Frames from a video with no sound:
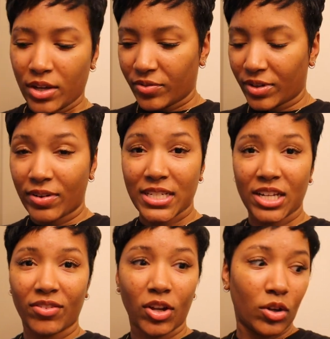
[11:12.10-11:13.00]
for the rest of
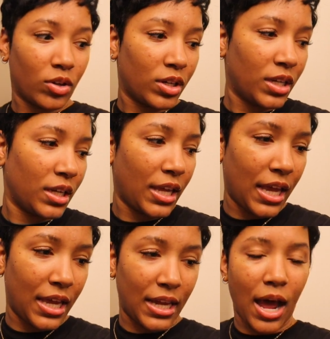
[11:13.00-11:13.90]
the vlog.
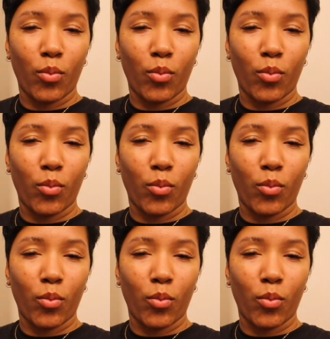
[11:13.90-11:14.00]
And I